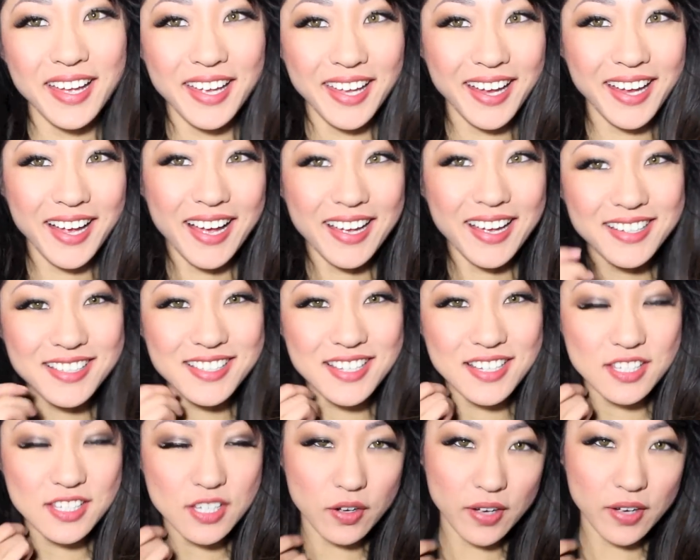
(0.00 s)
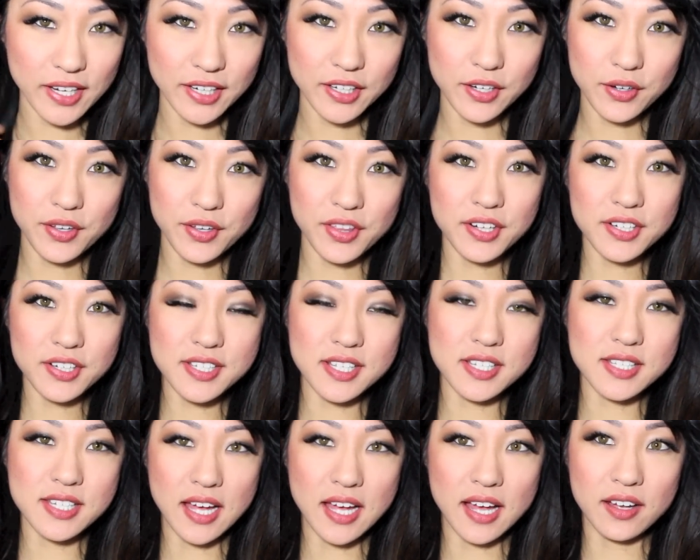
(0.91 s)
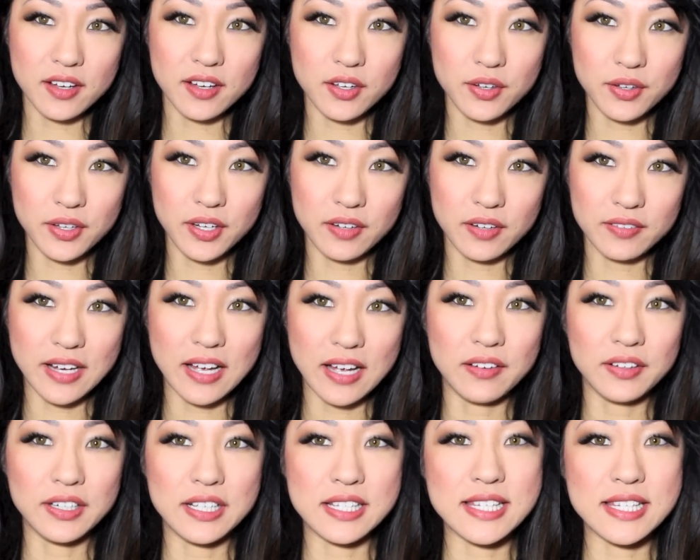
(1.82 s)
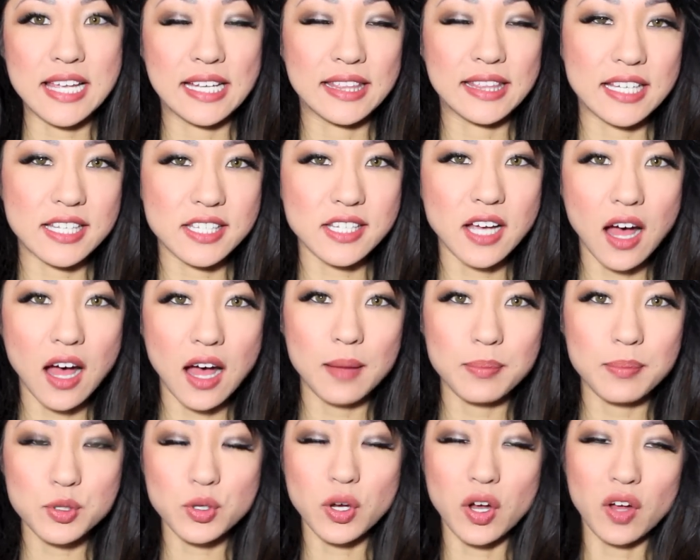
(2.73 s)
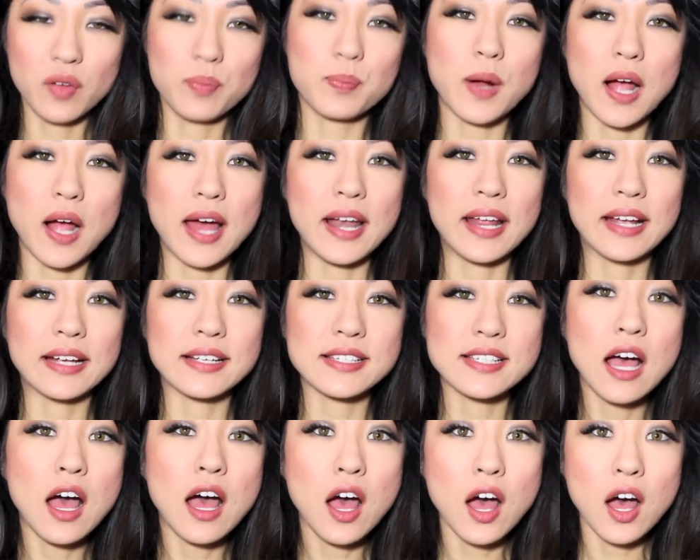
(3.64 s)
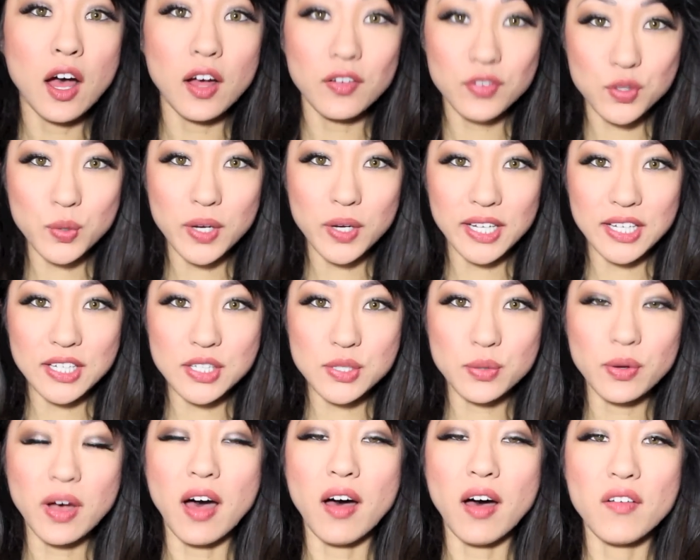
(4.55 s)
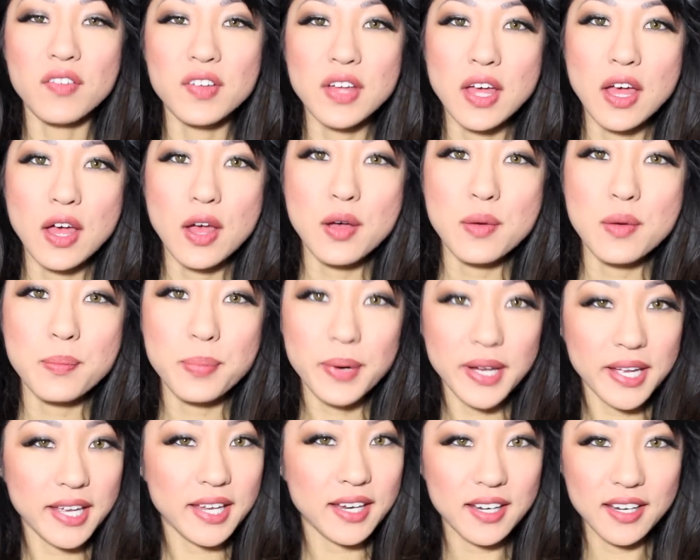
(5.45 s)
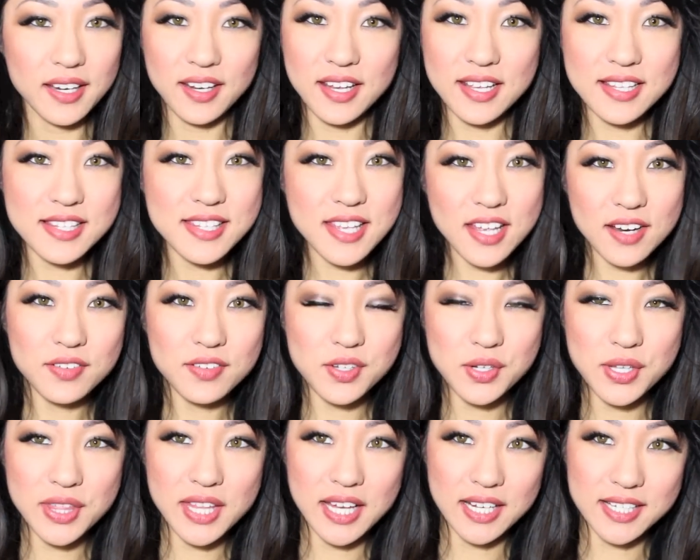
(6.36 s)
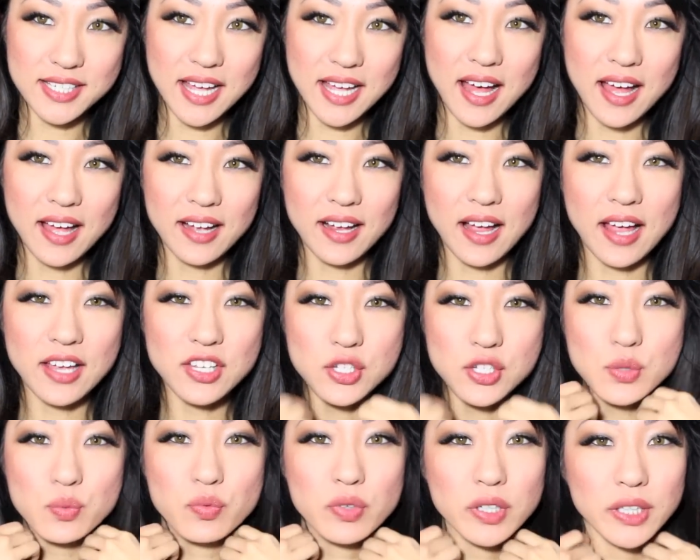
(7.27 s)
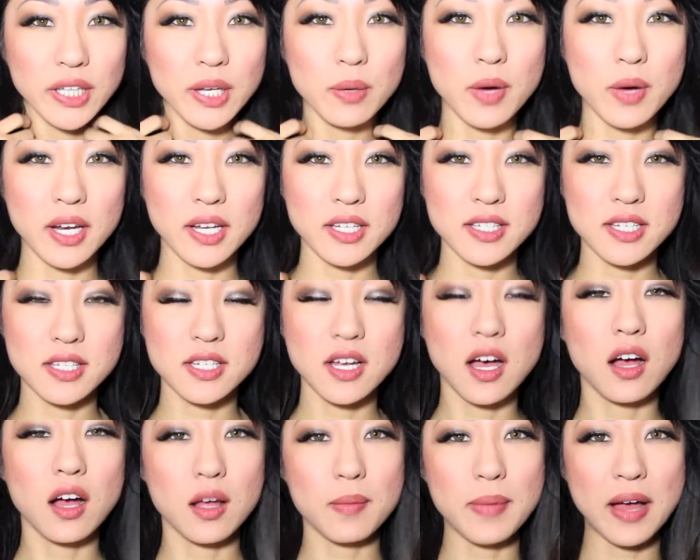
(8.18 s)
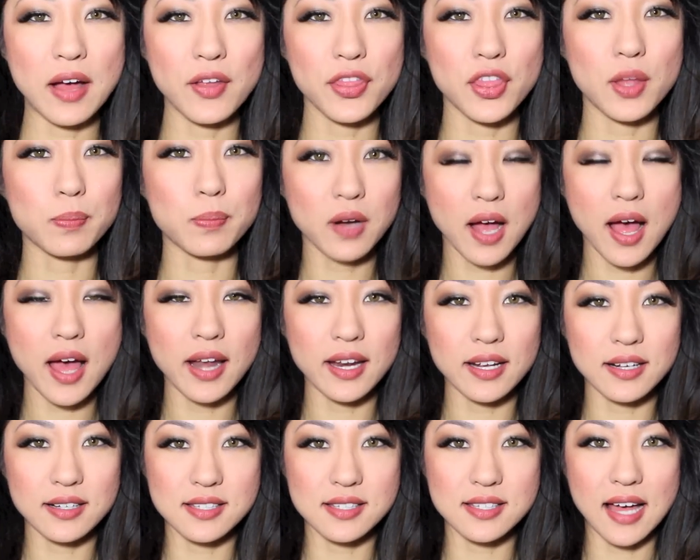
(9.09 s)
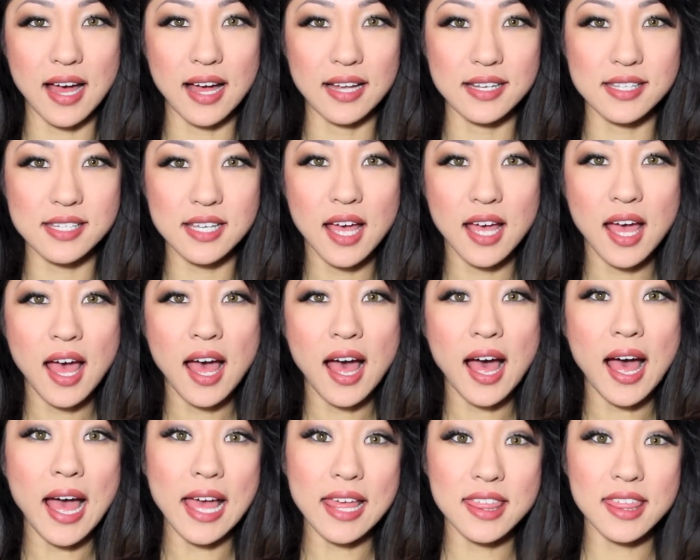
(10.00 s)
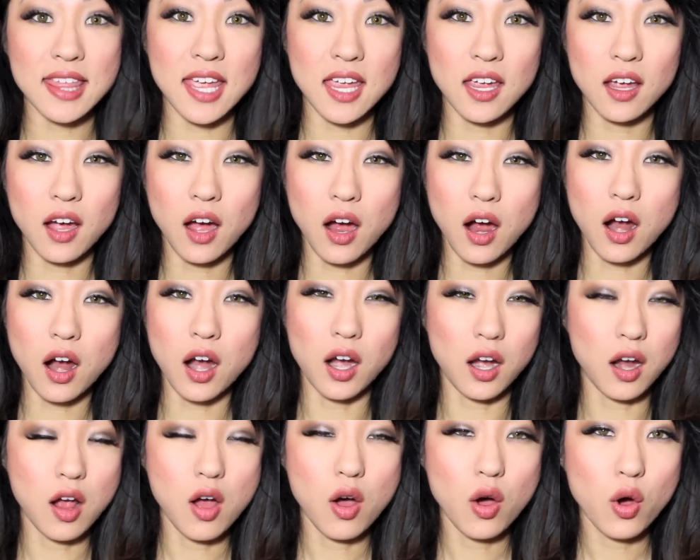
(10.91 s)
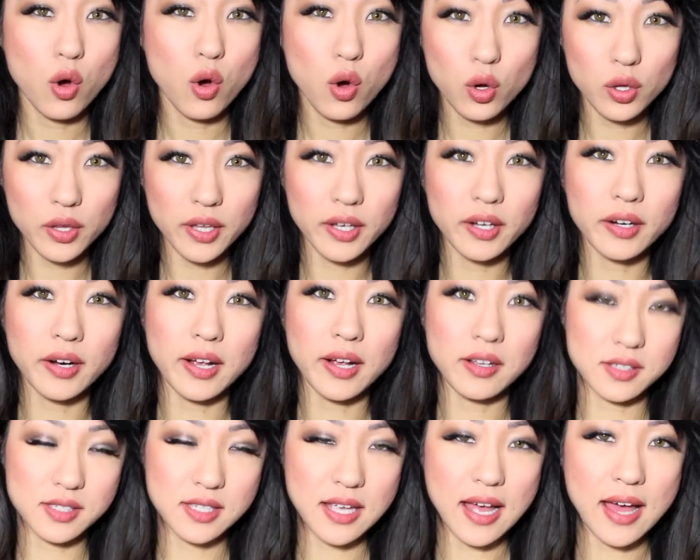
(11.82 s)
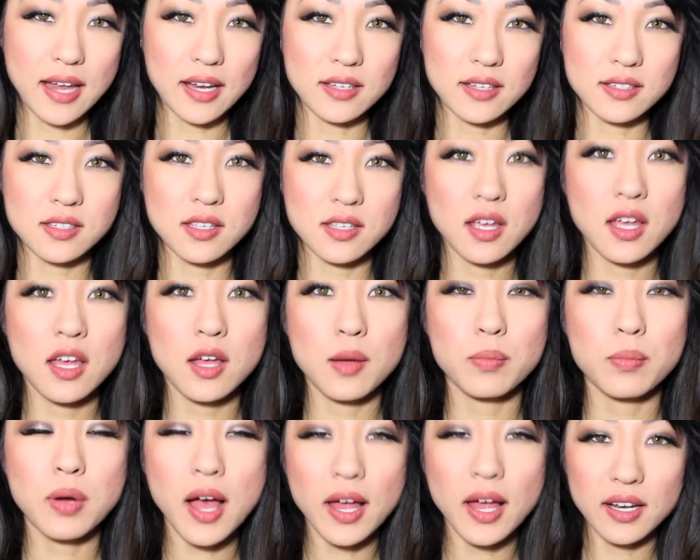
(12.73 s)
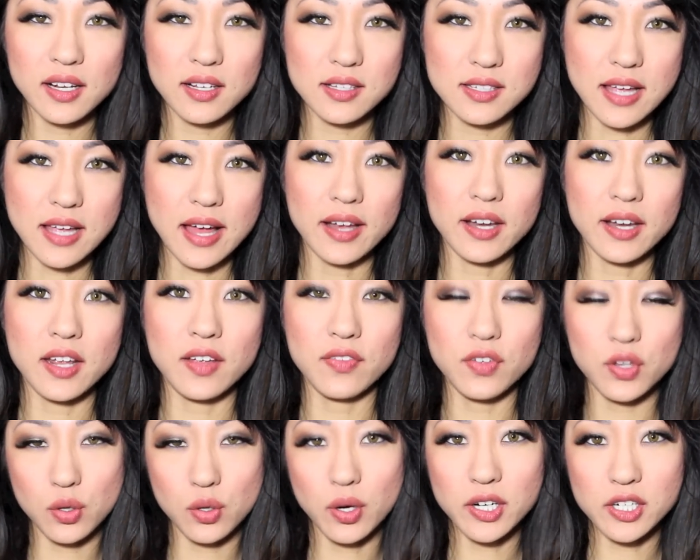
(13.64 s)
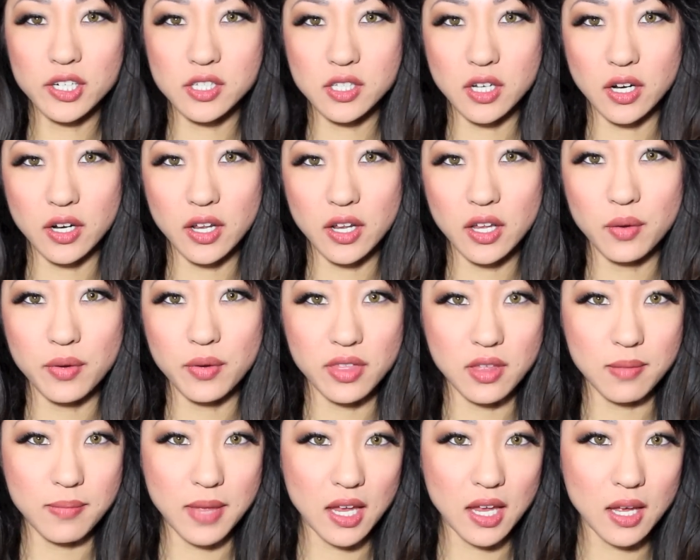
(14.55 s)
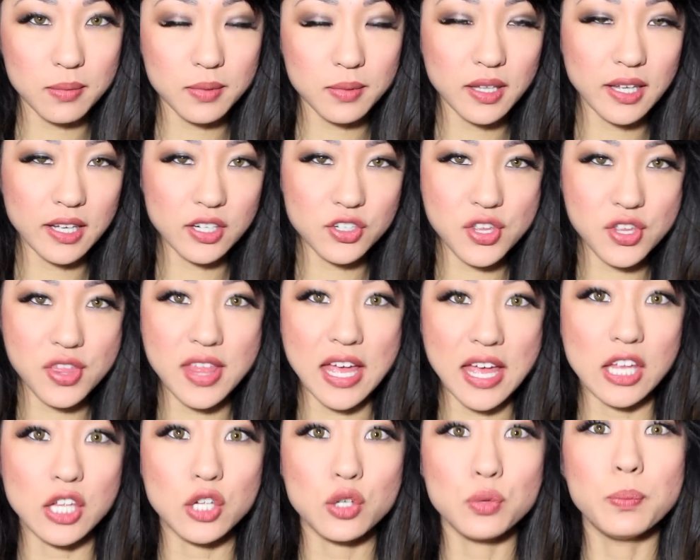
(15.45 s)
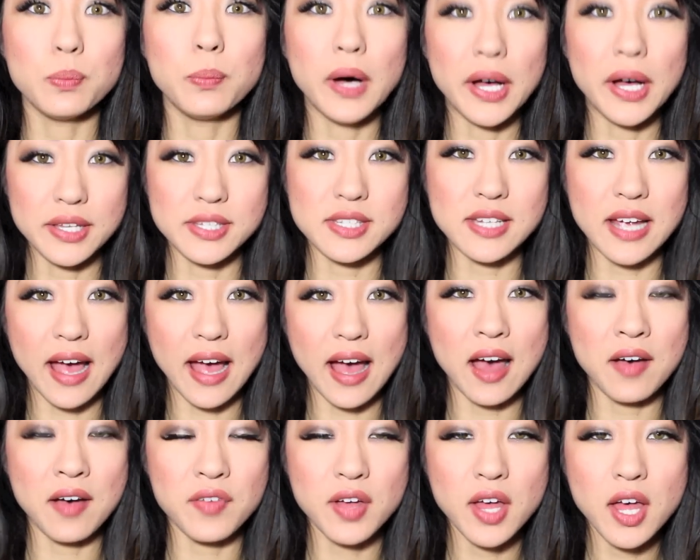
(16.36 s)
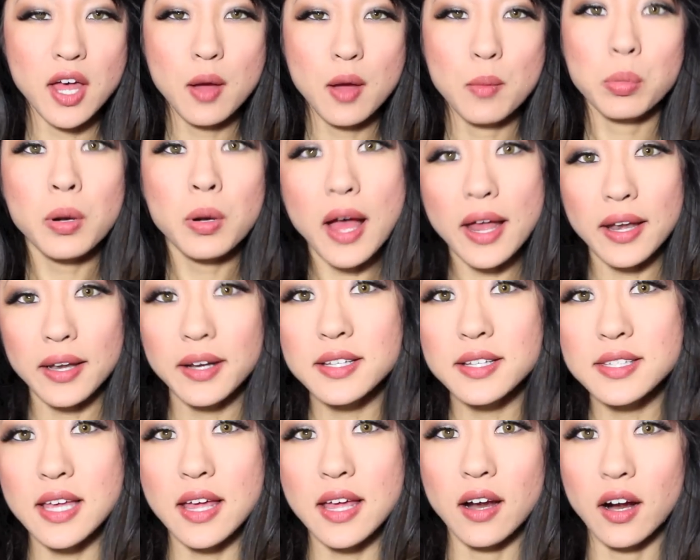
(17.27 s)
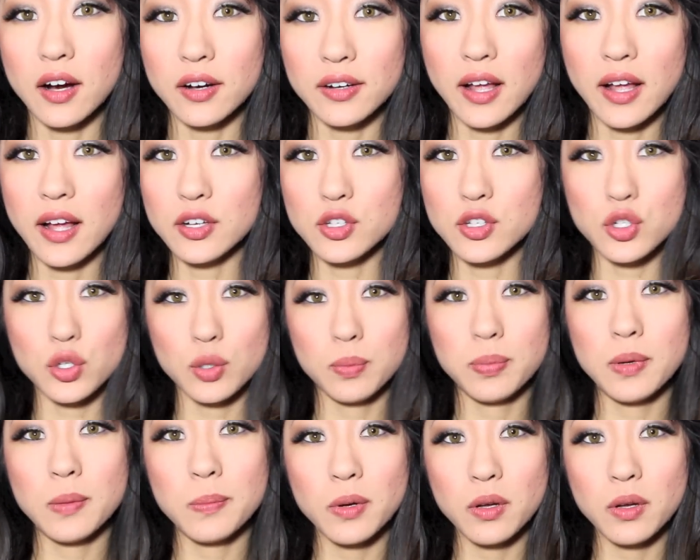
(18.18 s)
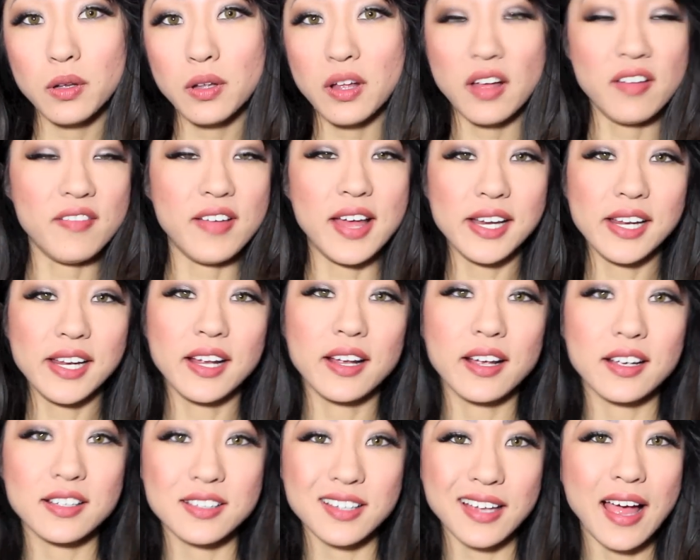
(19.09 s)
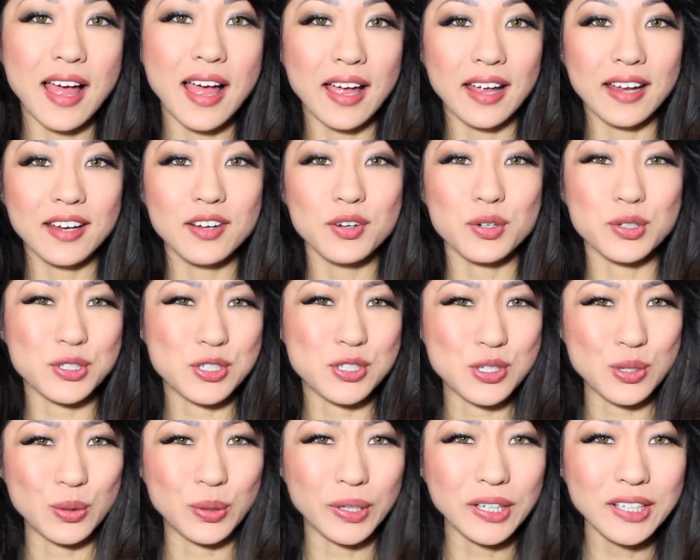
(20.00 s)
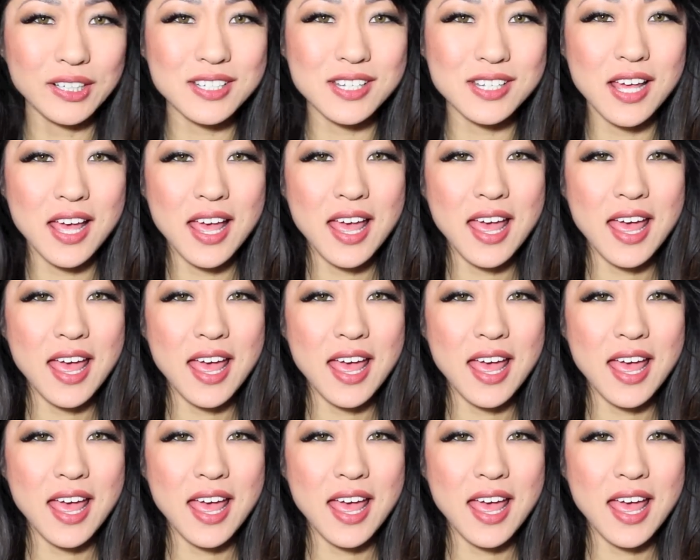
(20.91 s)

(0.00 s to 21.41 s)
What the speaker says: Hey guys, so I know there's a tag going around, it's like the top 12 products of 2012, but instead of doing that tag, I just really wanted to talk about the products that I think are holy grail status, products that if you are starting with a makeup collection that you must have, products that are not dupable of any kind or sort.